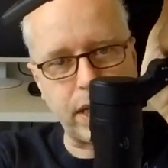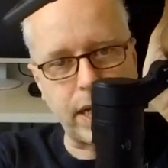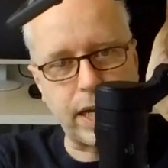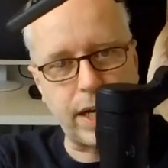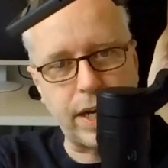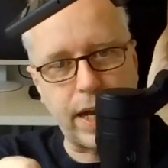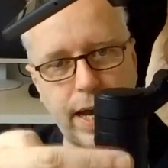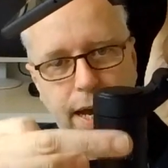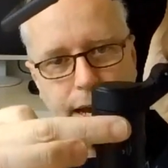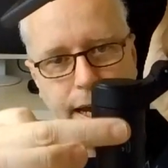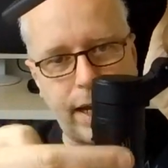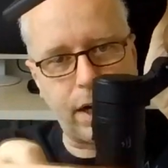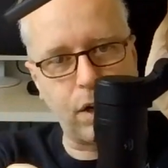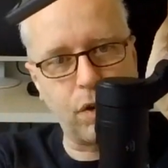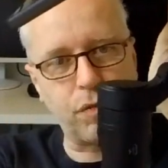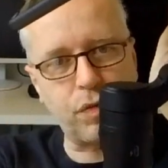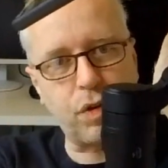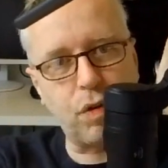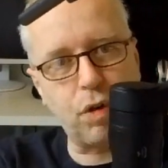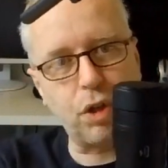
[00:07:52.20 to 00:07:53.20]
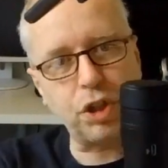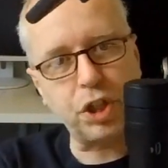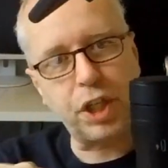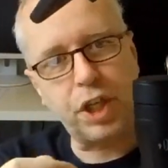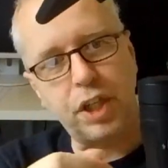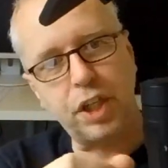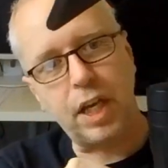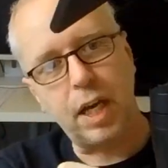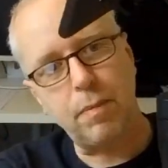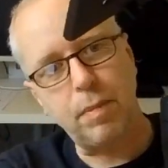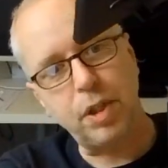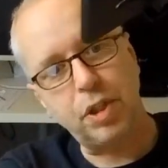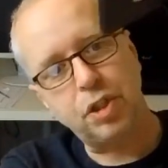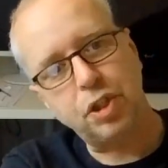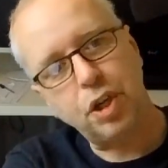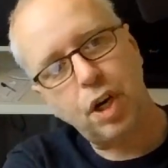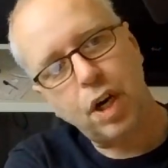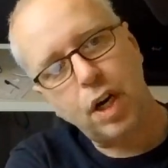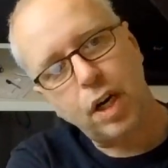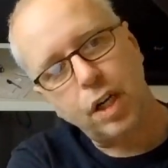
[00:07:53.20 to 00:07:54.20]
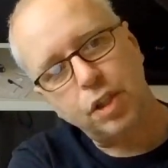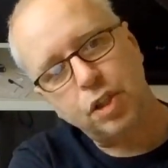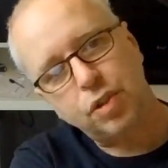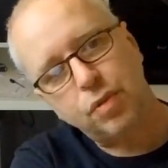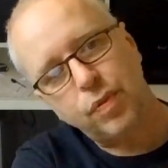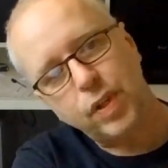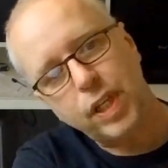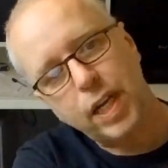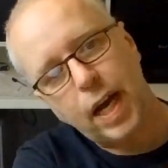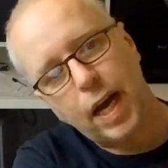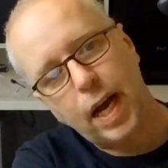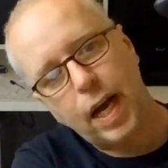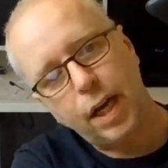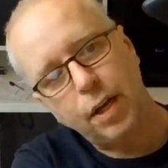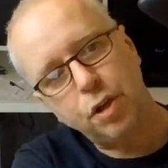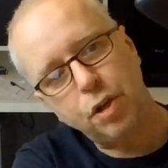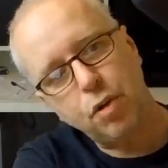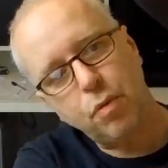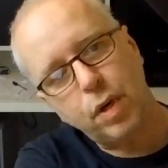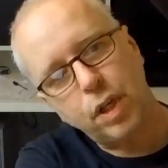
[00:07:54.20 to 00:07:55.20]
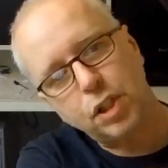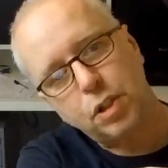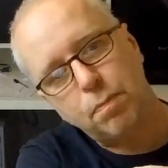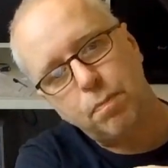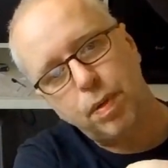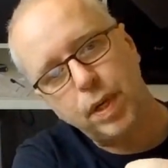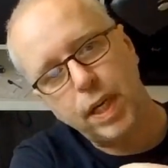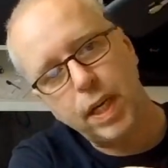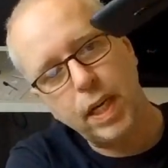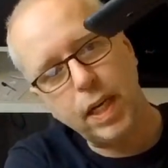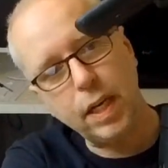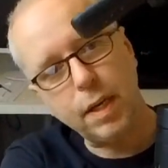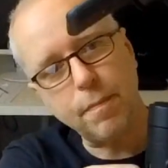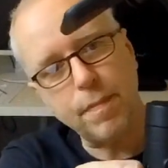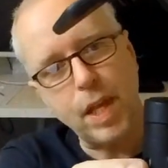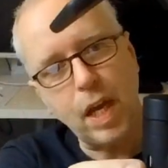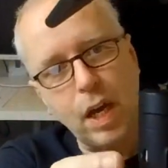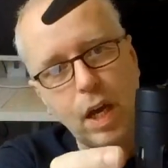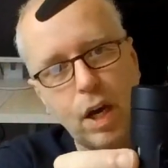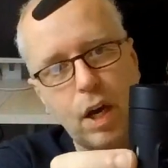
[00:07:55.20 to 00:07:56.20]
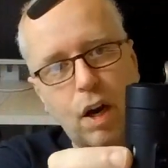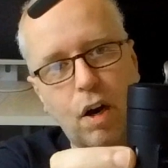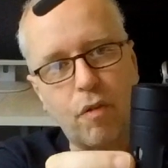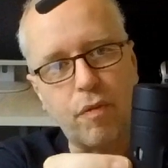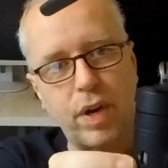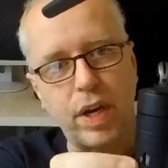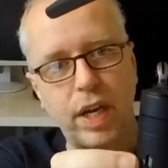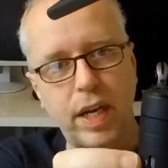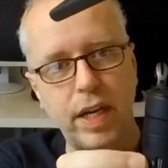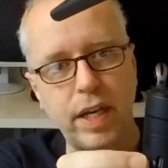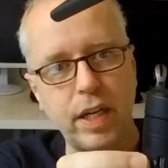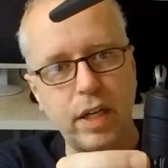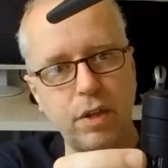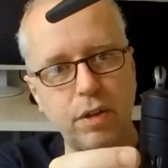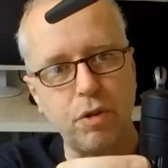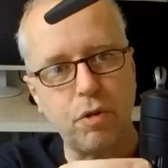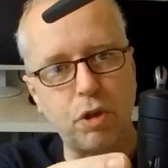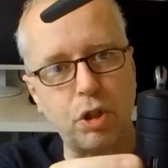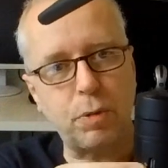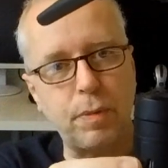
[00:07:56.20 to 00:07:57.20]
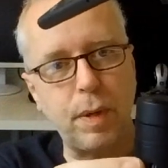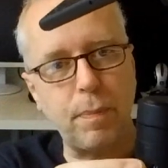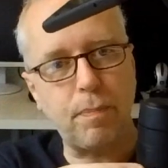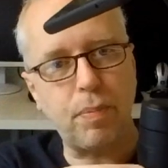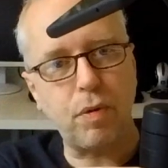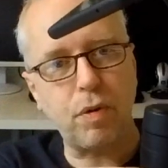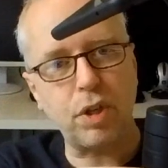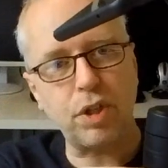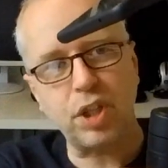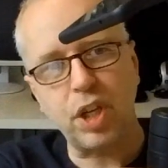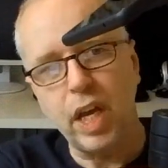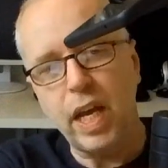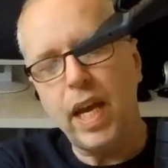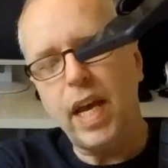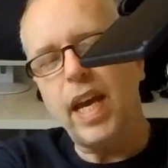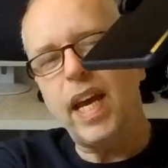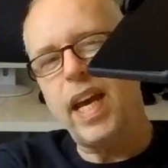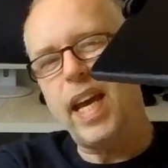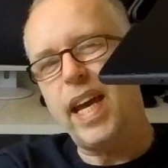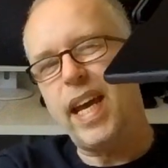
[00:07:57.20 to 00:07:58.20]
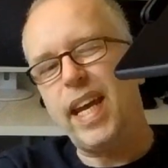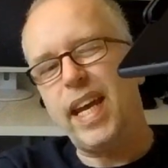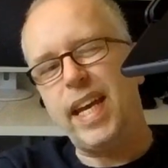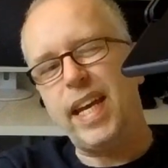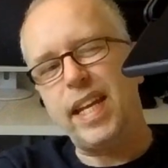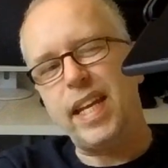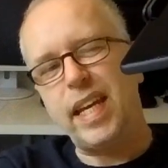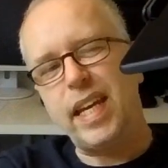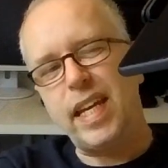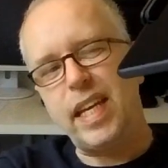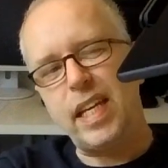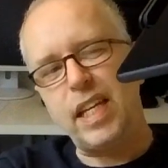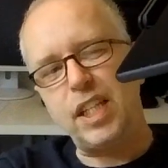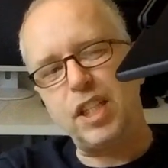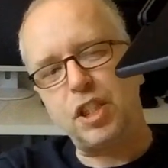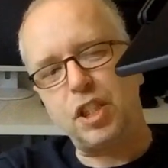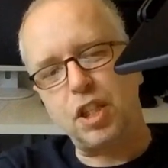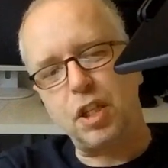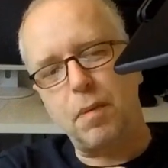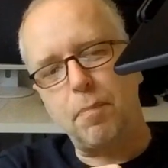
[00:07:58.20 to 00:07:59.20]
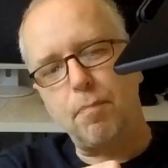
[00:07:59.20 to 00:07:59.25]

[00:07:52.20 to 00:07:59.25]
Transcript: in the handle, of course, and it can be charged via USB over here, USB port. It is a